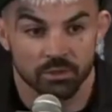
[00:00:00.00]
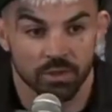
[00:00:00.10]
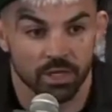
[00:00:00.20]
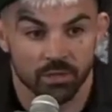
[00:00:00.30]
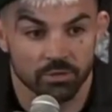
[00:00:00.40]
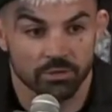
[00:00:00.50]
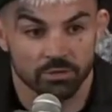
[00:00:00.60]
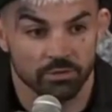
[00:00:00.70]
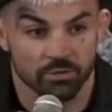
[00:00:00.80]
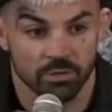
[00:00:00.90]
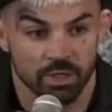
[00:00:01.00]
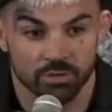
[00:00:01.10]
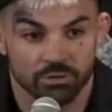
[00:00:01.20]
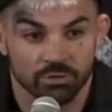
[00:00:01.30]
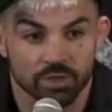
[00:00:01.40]
You ain't going to
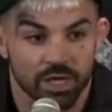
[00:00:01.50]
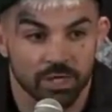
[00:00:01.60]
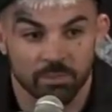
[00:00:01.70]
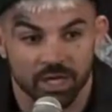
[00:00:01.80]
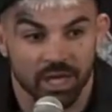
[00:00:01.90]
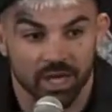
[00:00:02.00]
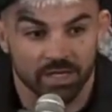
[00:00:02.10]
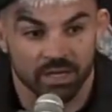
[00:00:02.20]
do nothing to me I ain't